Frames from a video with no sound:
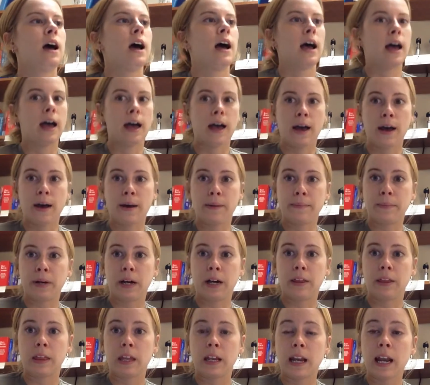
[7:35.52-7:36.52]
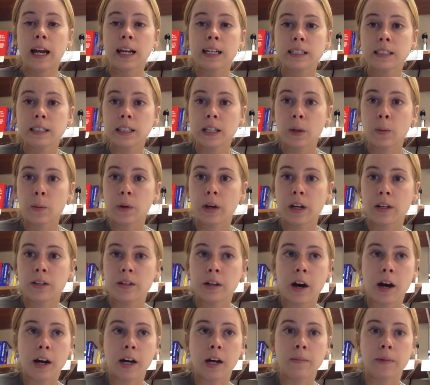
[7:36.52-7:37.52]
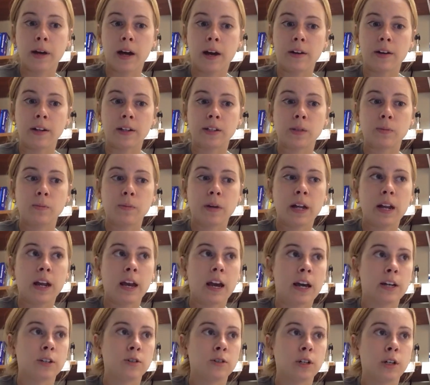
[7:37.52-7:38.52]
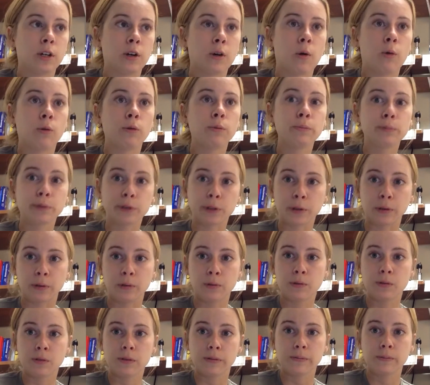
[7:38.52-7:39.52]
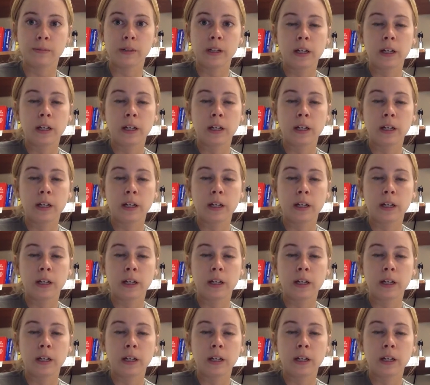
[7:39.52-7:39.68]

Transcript: The next thing we could talk about is pediatric code blues.